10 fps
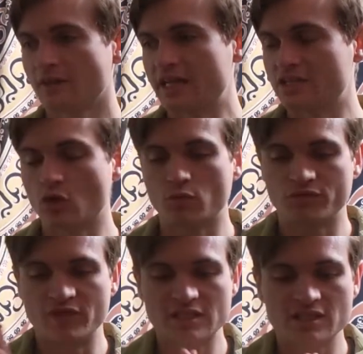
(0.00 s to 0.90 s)
And so
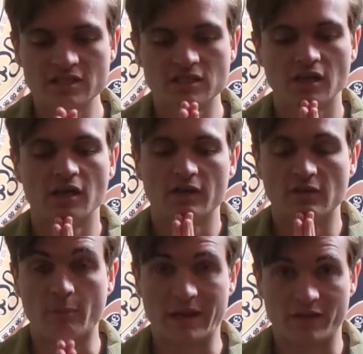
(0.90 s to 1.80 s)
this is
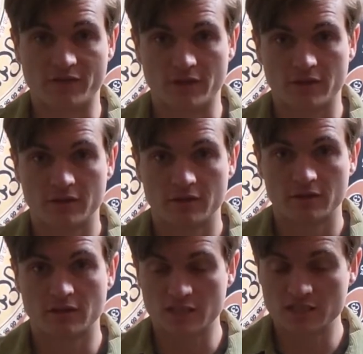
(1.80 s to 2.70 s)
the benefit.
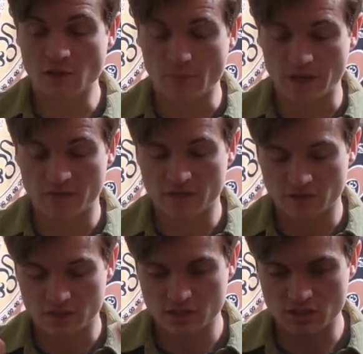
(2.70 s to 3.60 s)
This is the benefit.
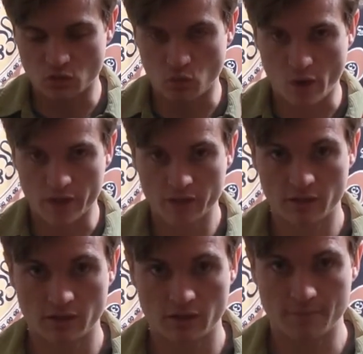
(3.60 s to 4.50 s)
This is the one
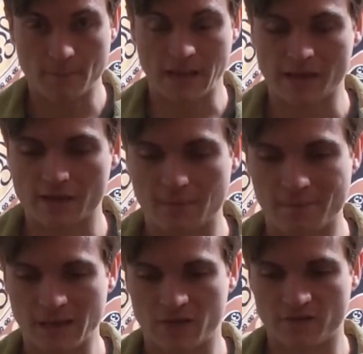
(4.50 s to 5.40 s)
main
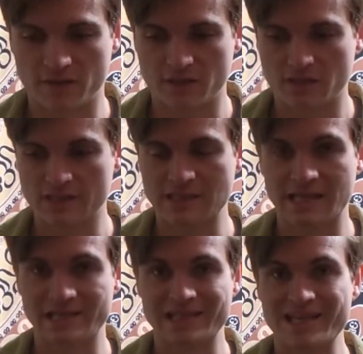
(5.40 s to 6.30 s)
benefit, is
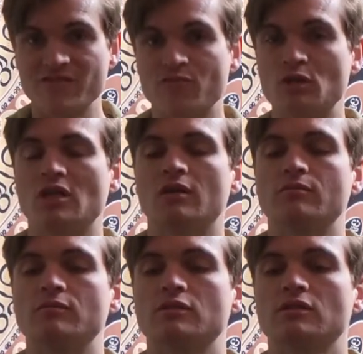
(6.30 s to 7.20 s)
that life
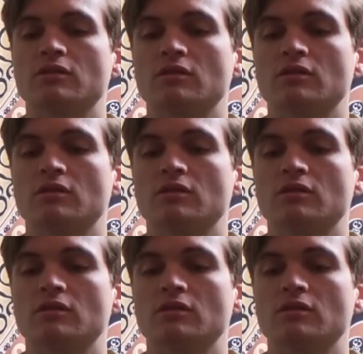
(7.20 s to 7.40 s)
becomes...